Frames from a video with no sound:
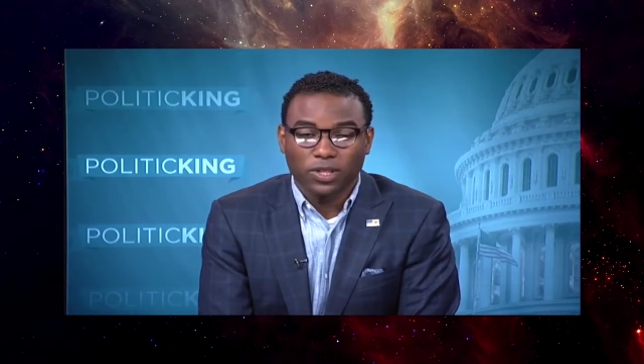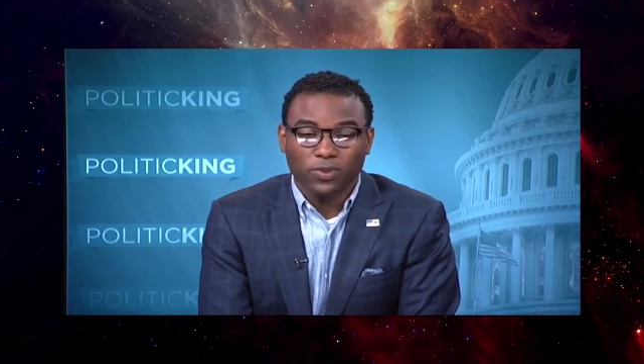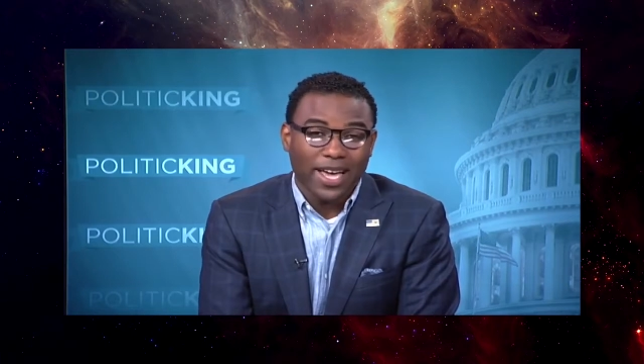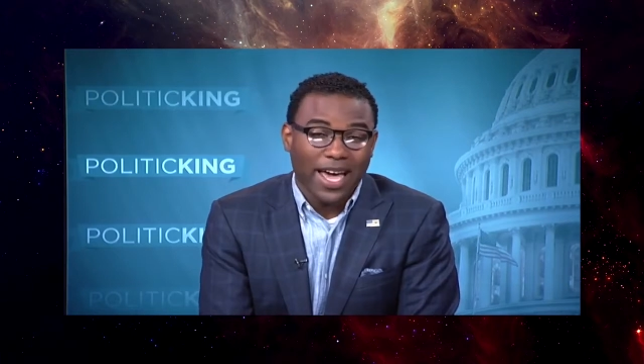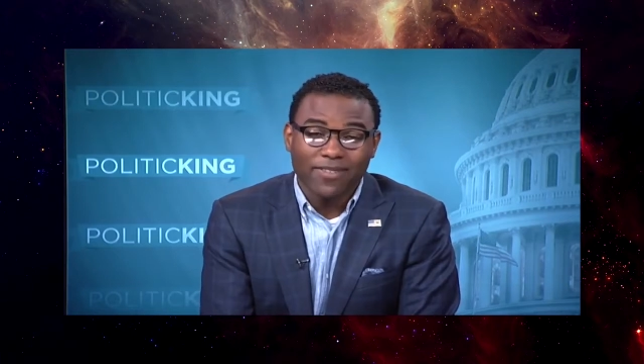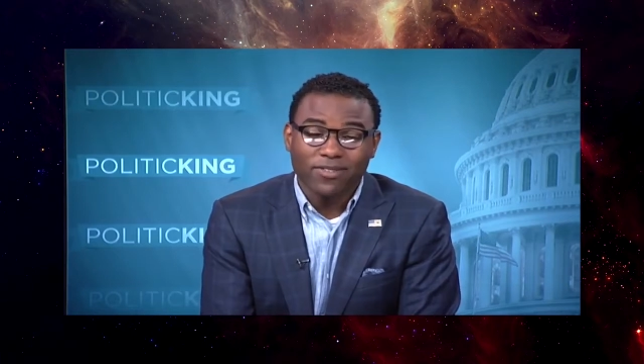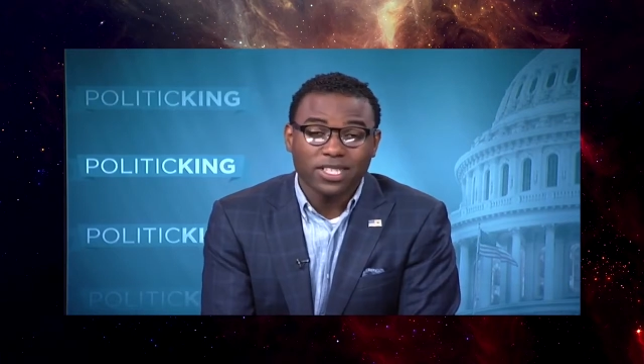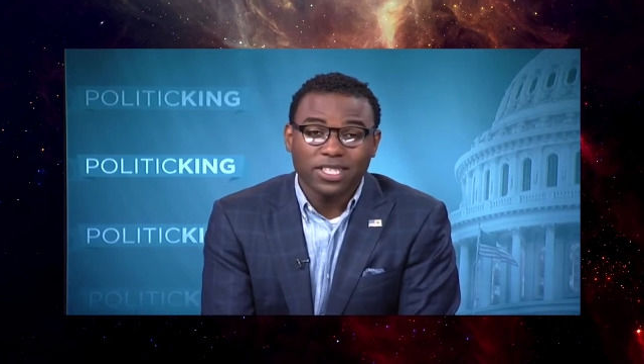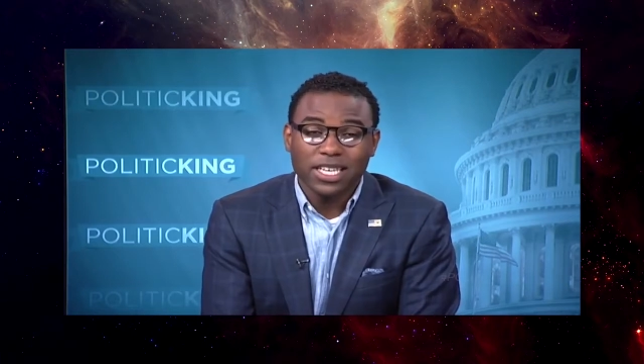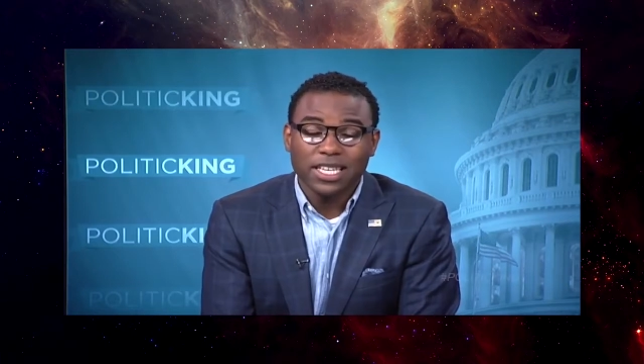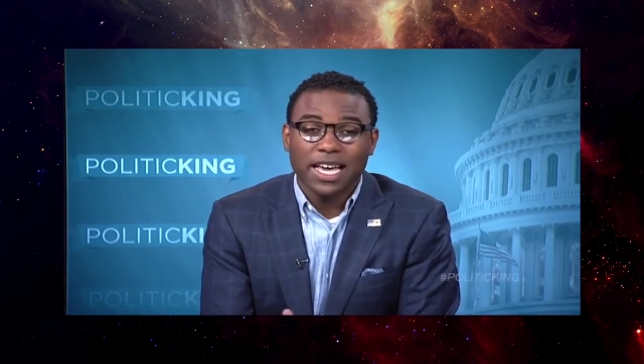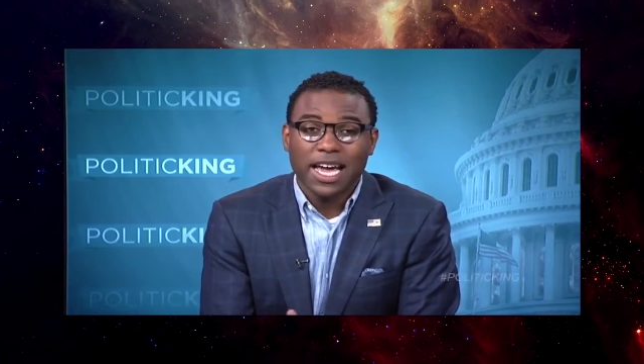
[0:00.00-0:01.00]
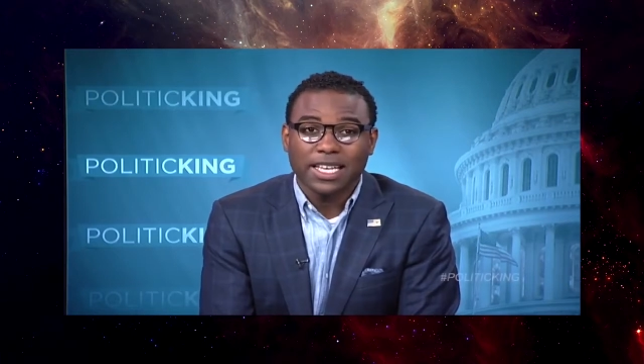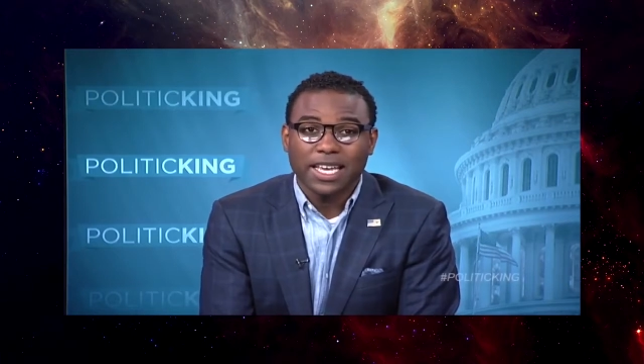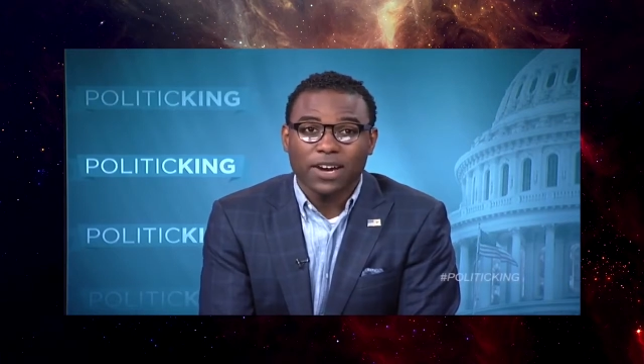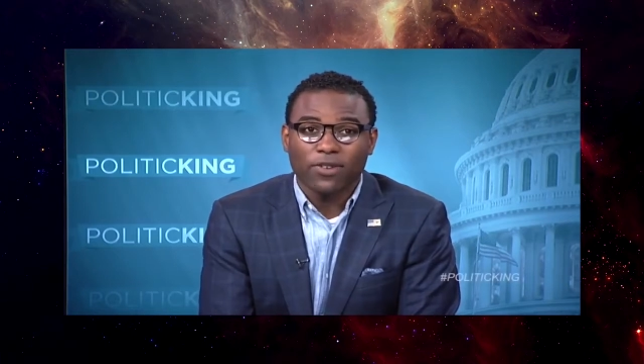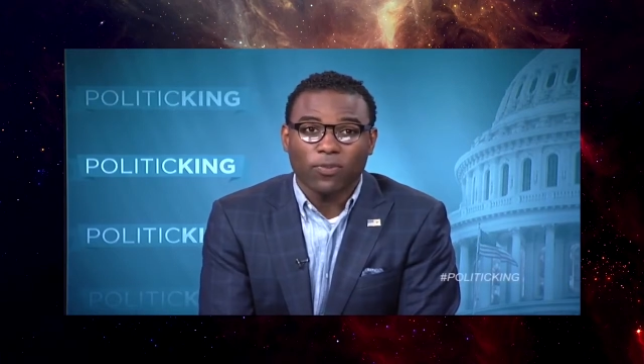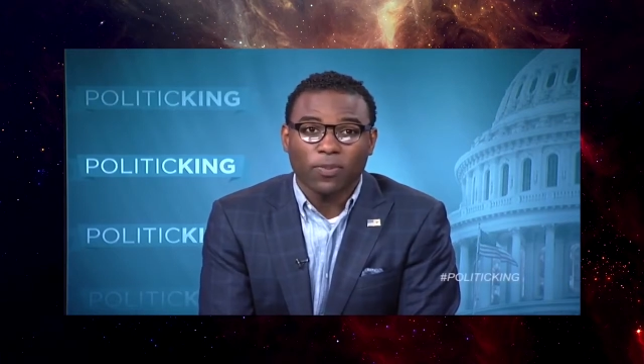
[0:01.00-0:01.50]
And we haven't seen that
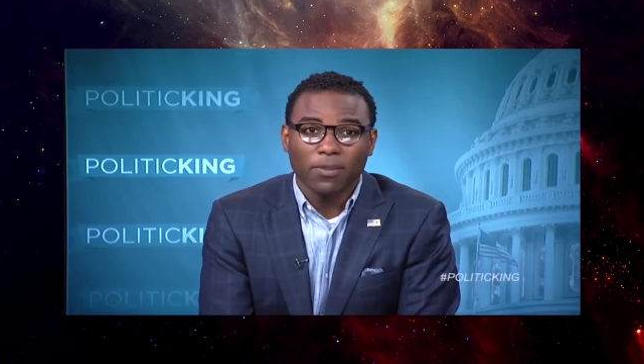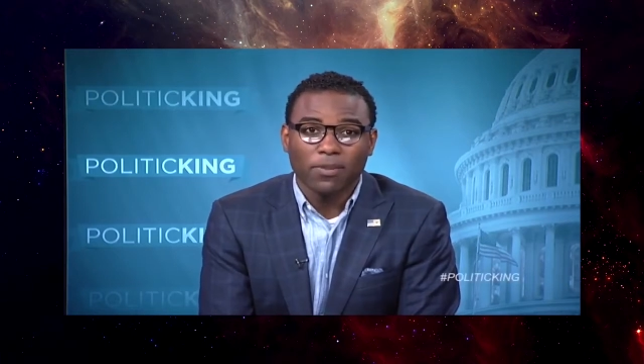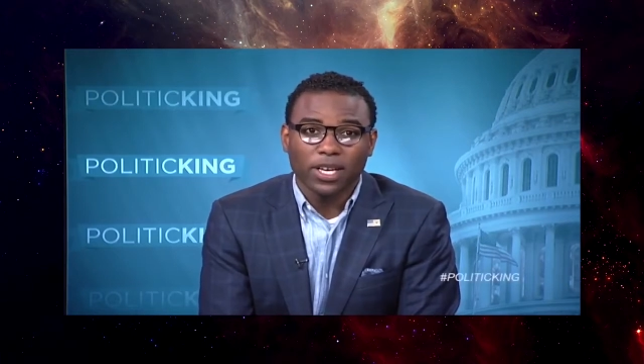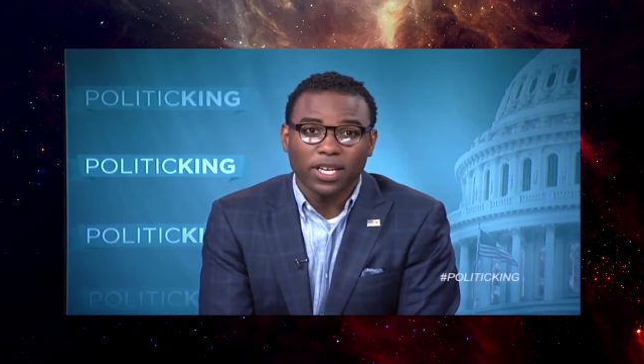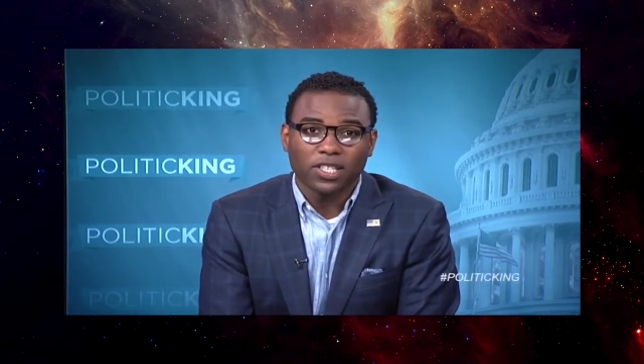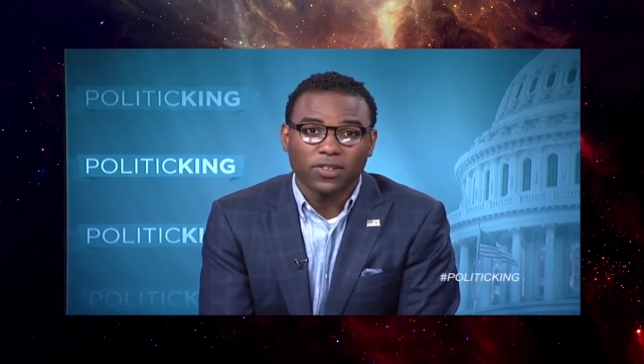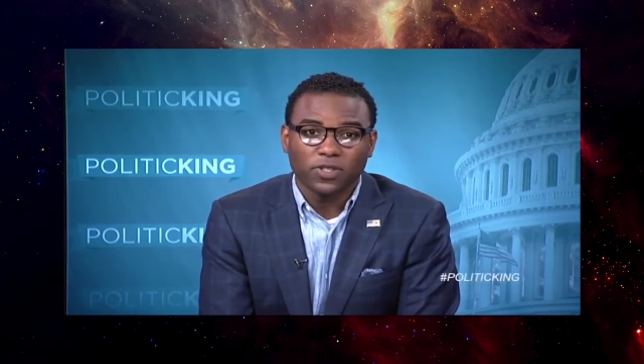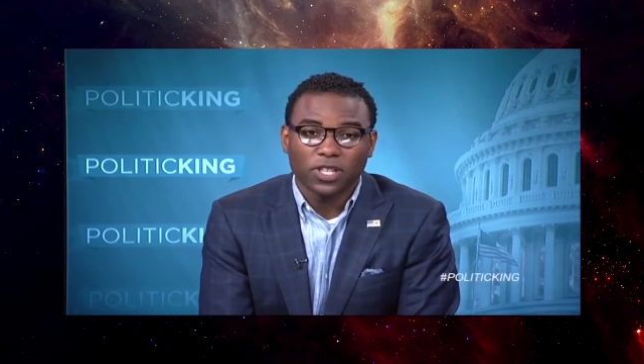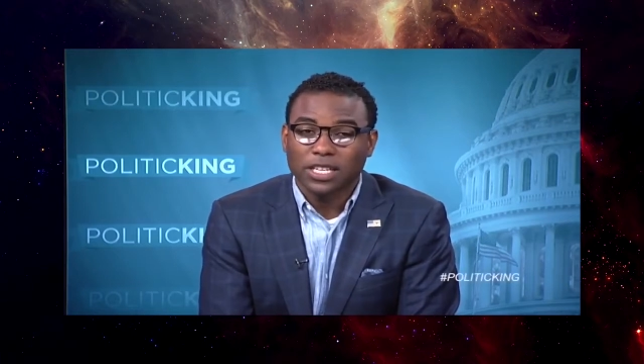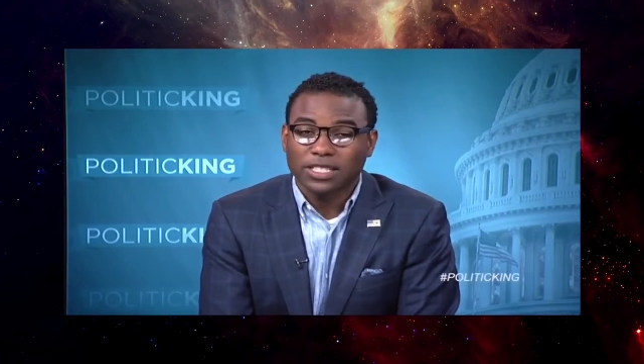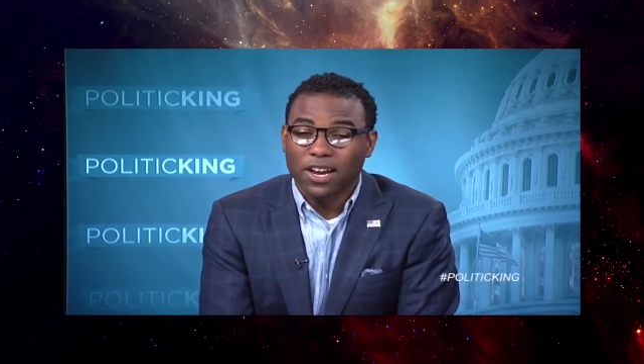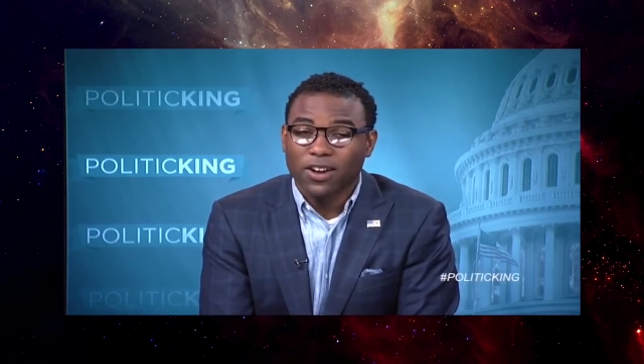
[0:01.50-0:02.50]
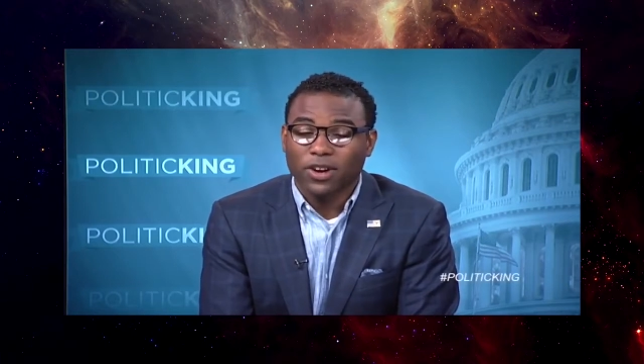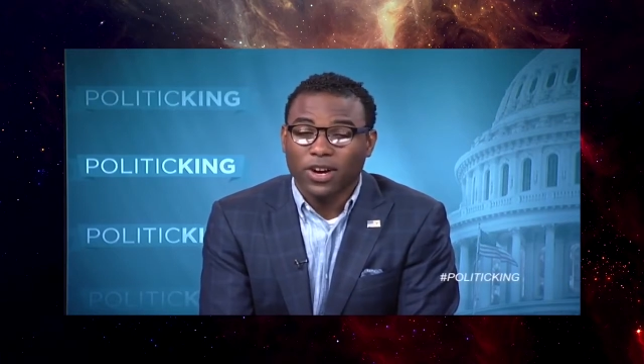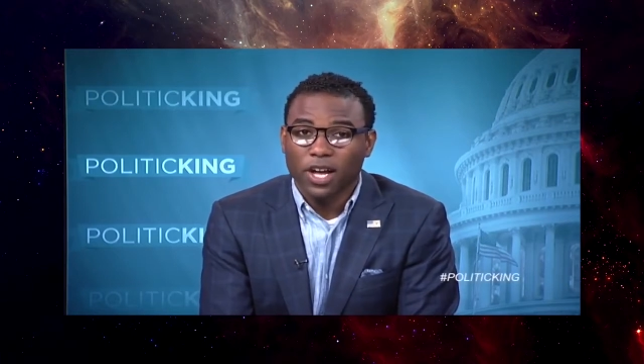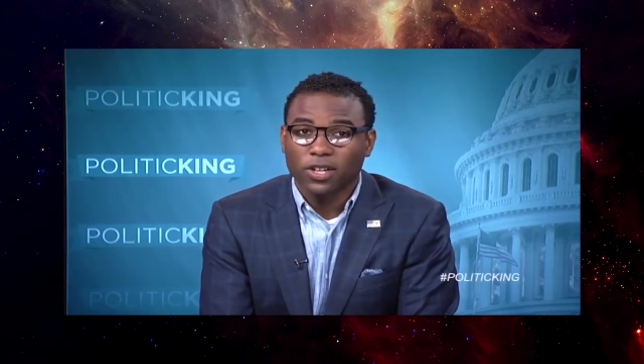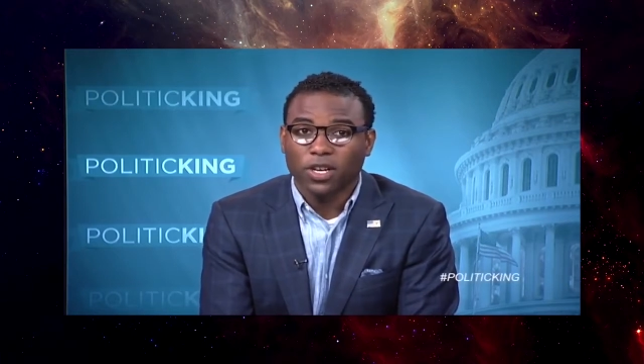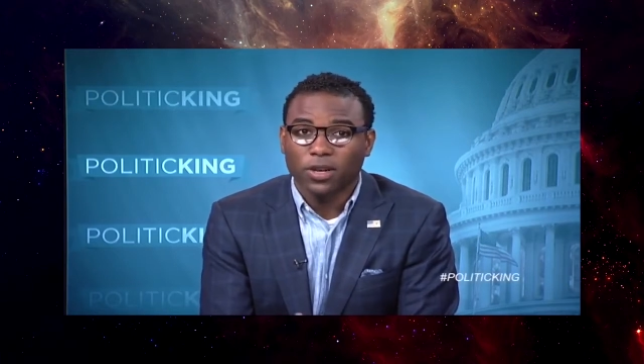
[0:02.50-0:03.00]
yet. Republicans have sat on their
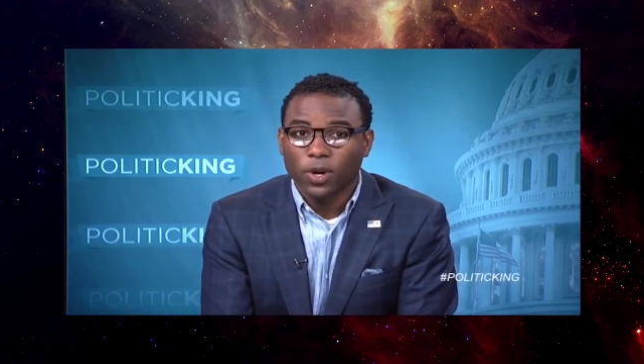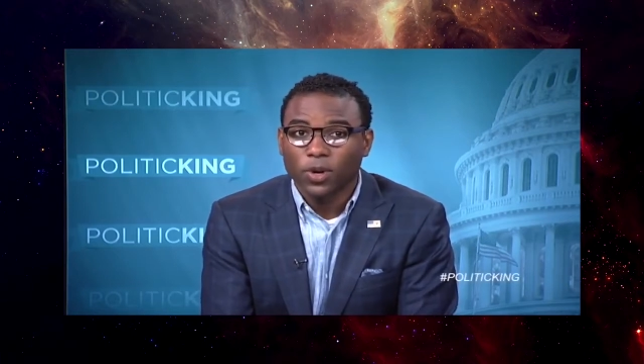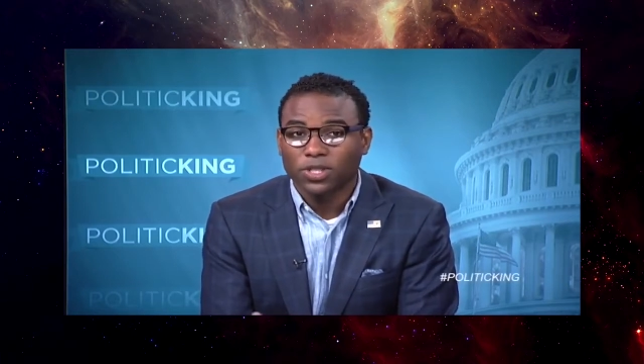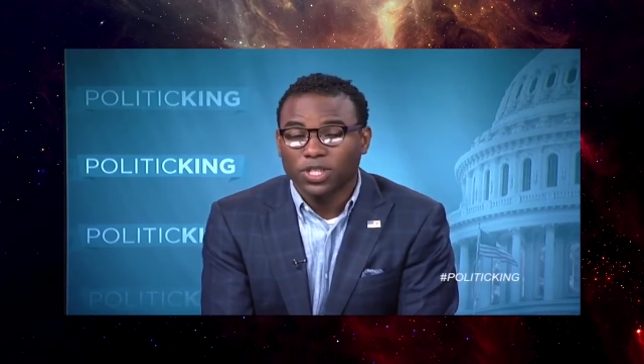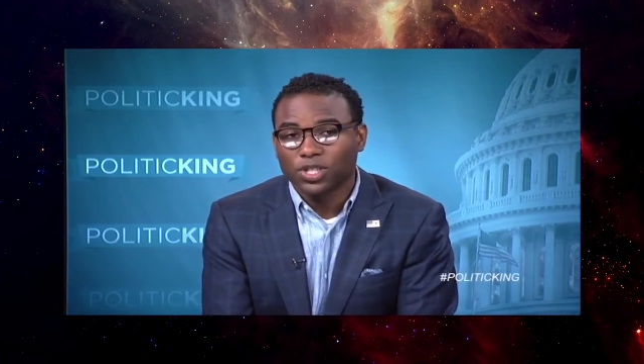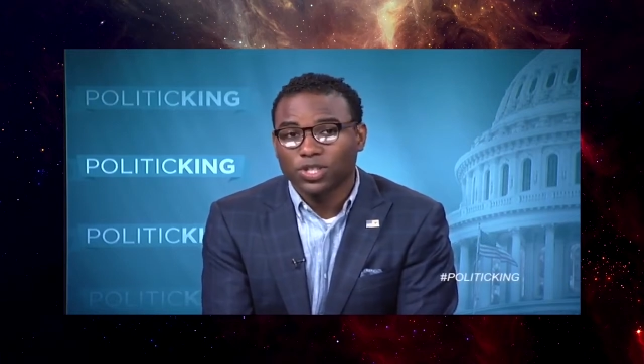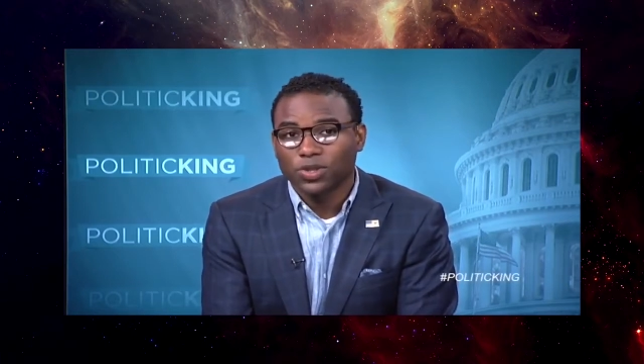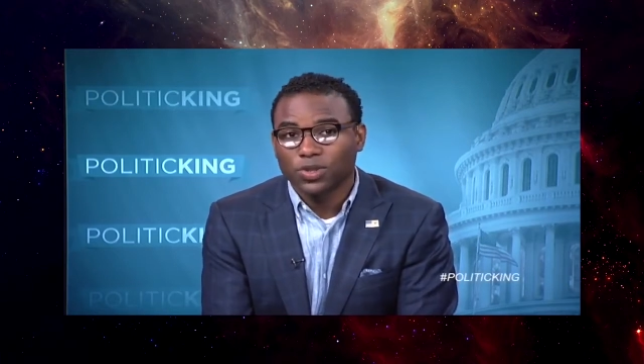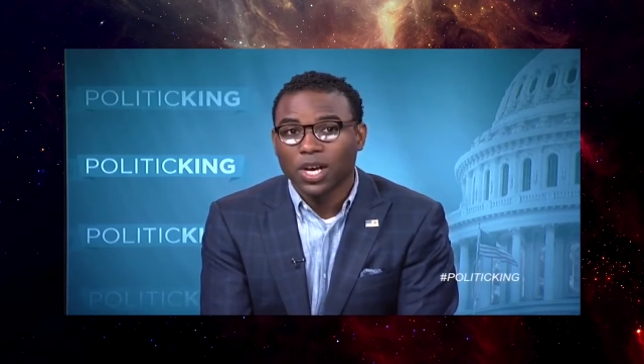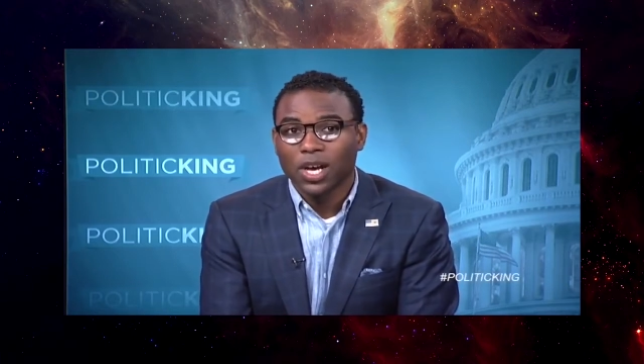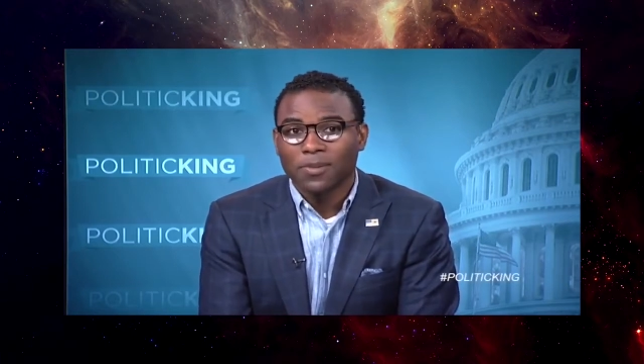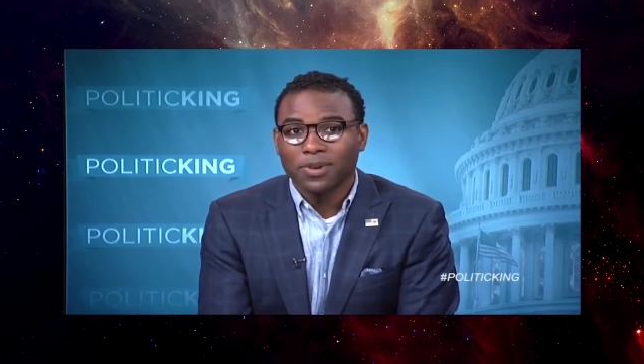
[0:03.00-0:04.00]
hands on most issues,